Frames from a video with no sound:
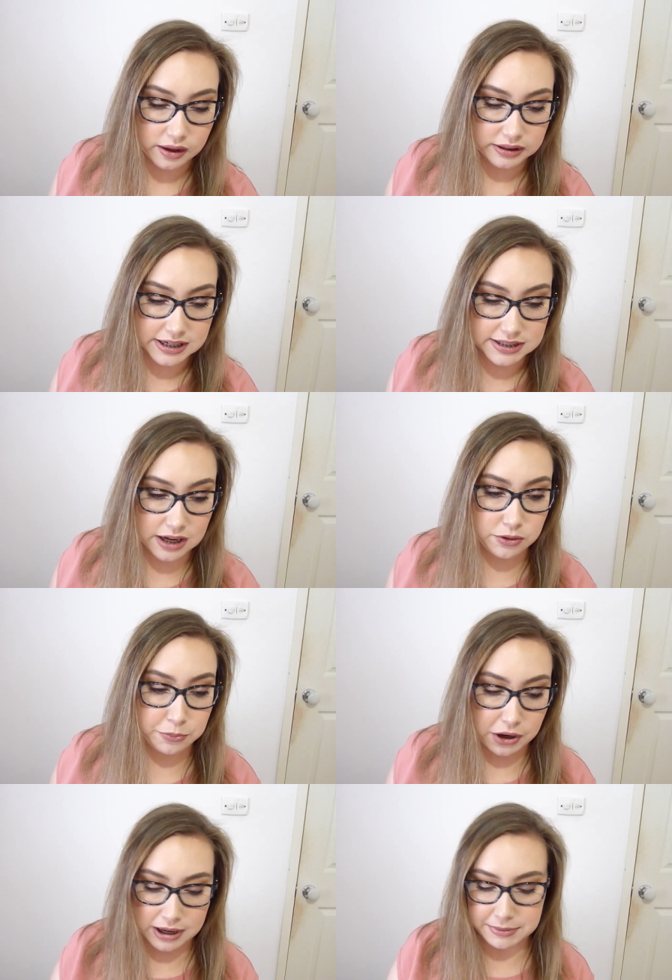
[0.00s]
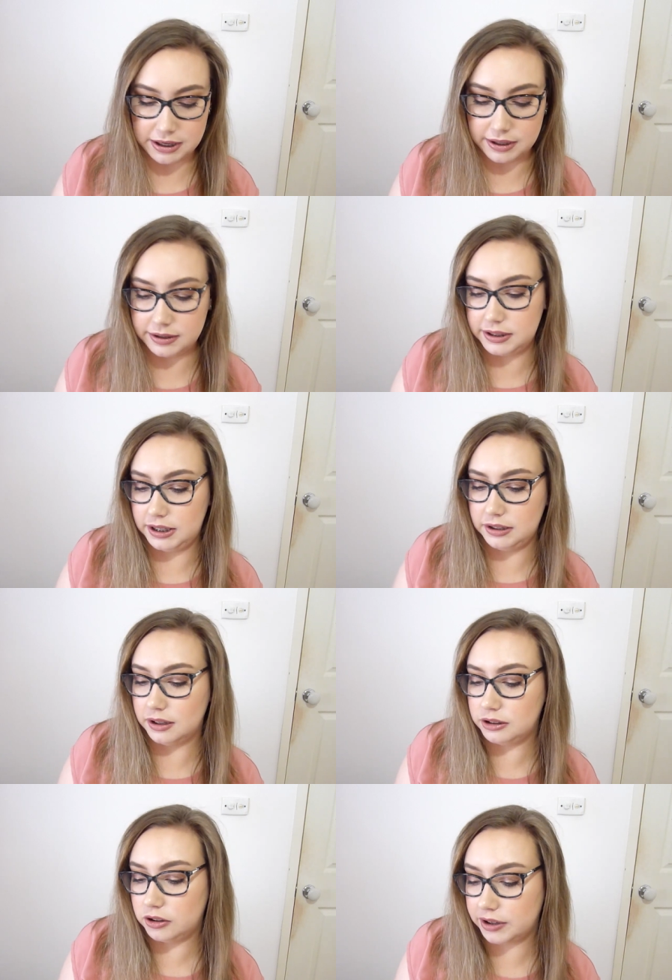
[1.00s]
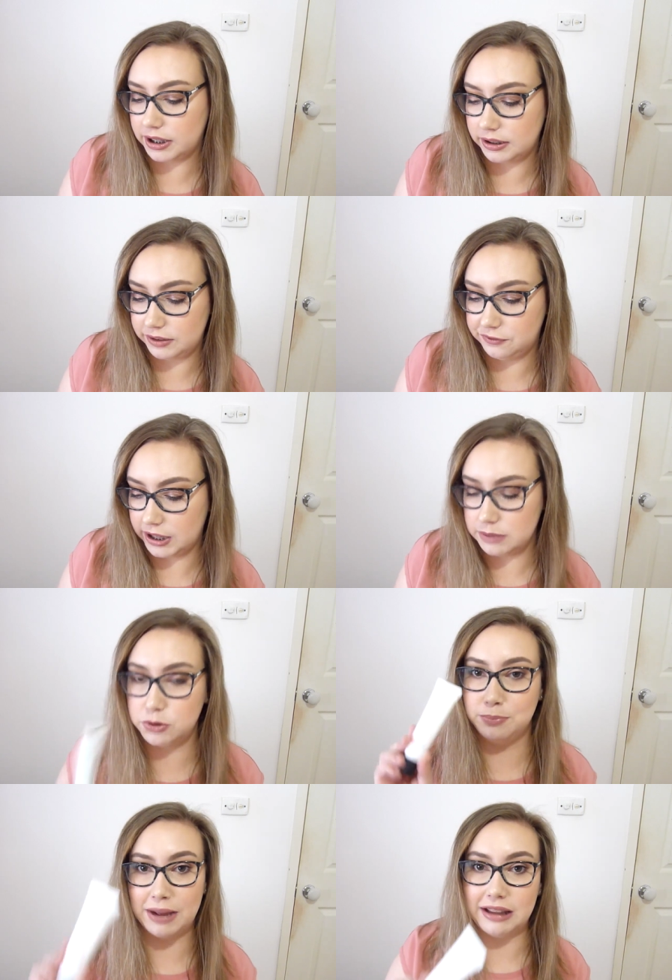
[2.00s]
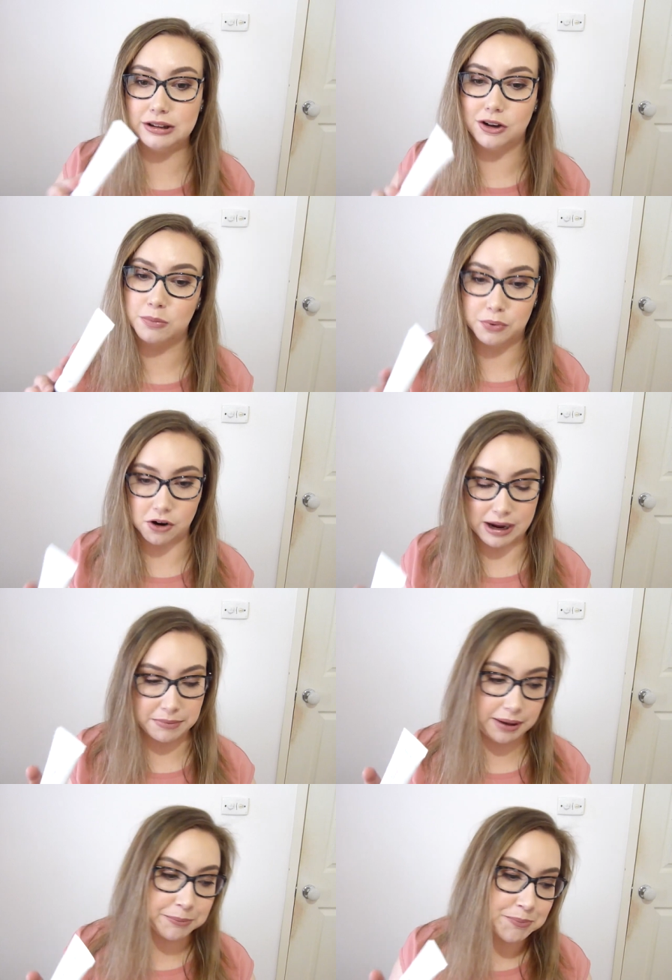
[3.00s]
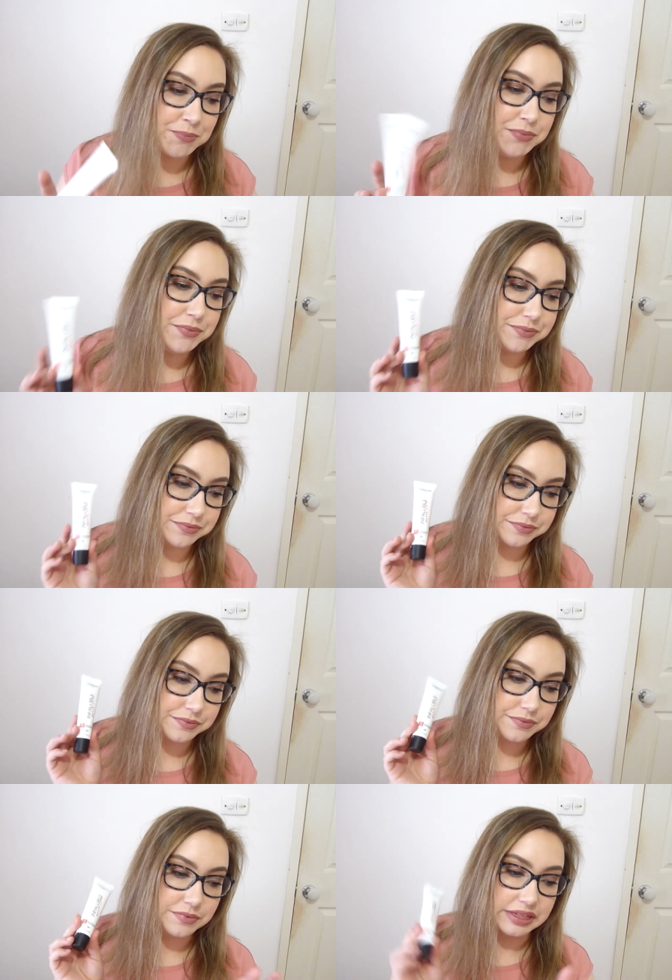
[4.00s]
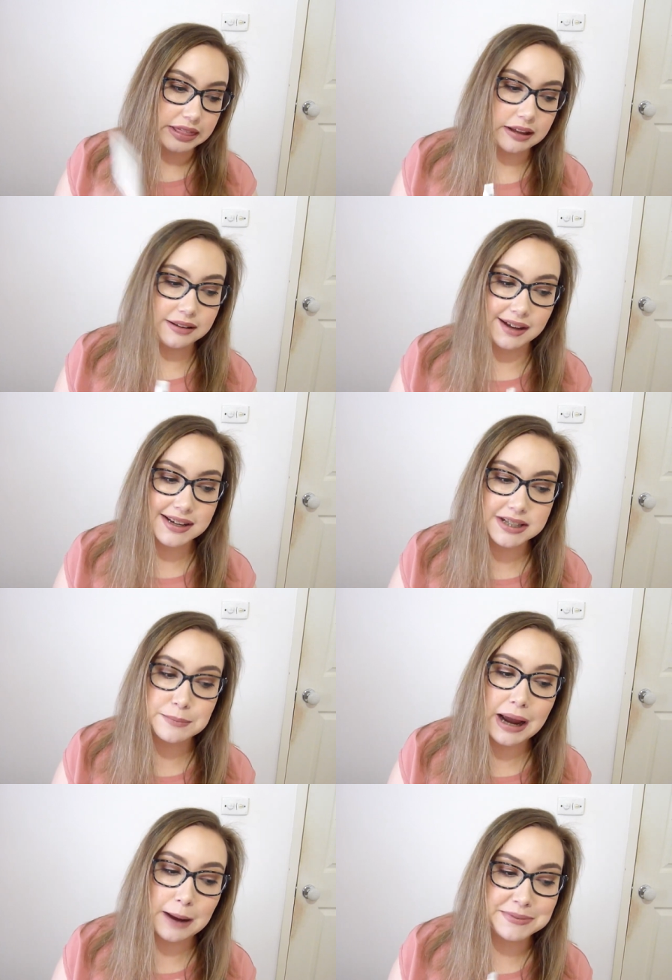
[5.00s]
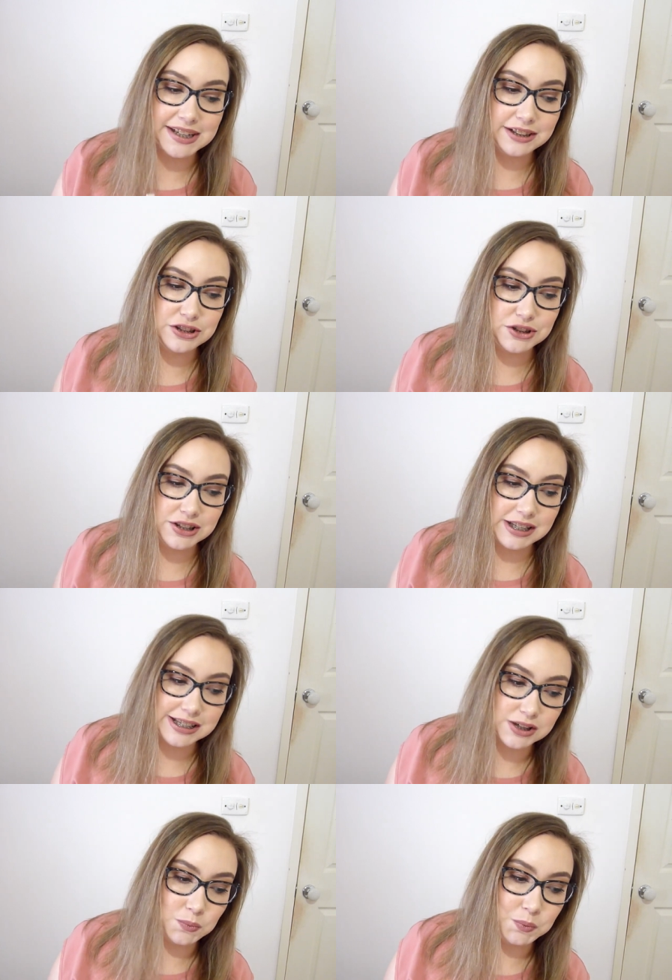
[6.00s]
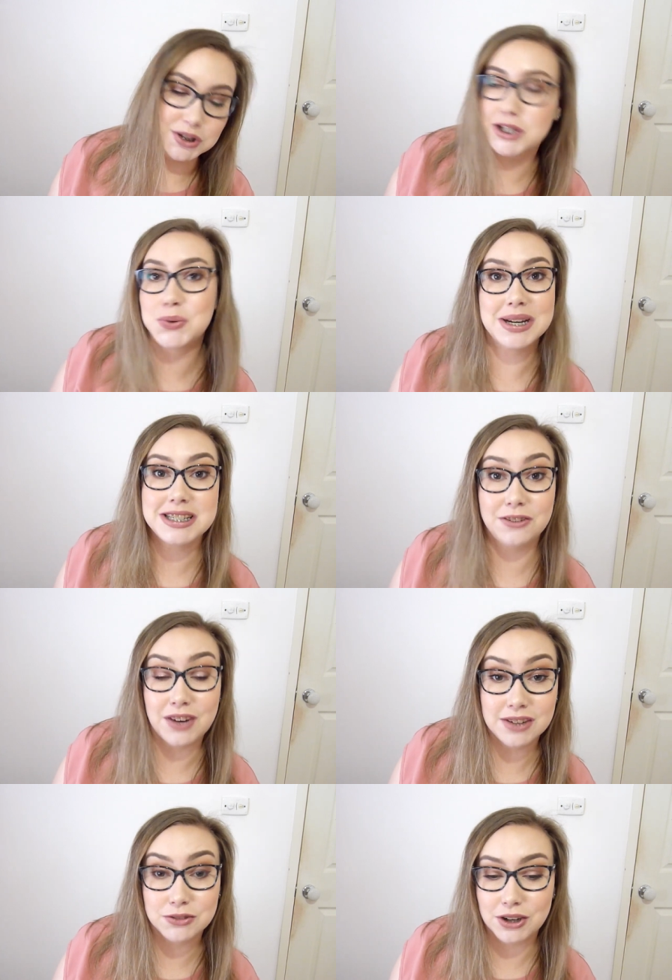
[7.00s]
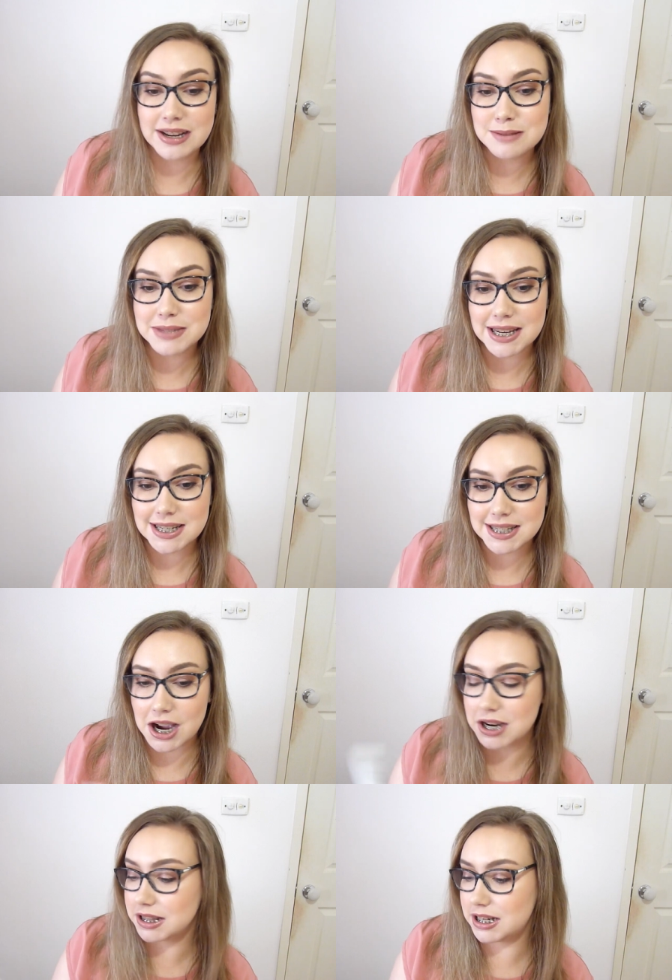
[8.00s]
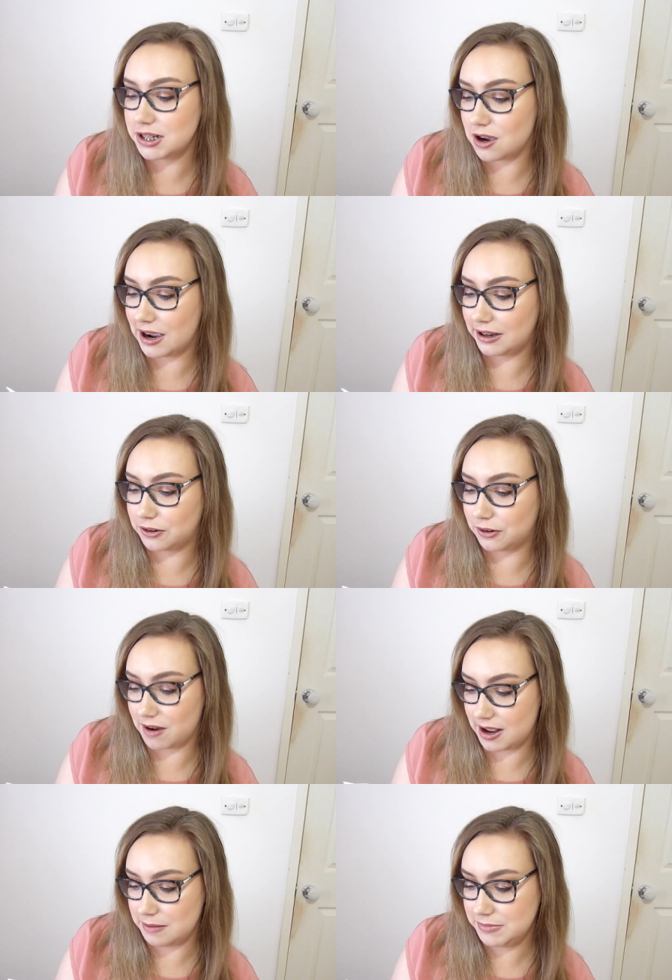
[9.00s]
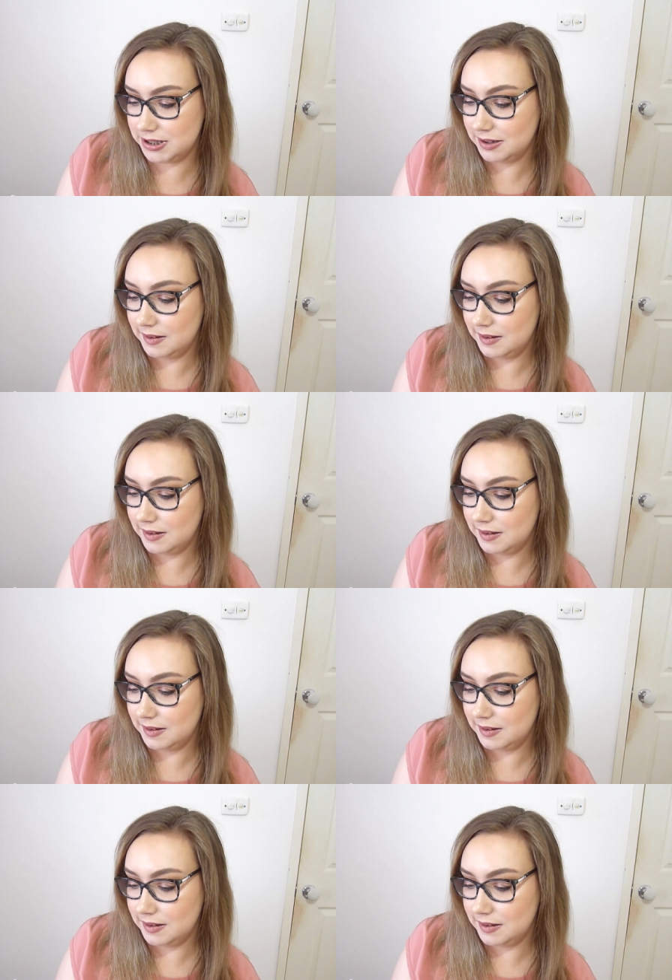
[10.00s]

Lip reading: Let's start with primer, the L'Oreal Infallible Matte Lock Primer. Last time I updated you, this was 25 grams. It is currently 9 grams.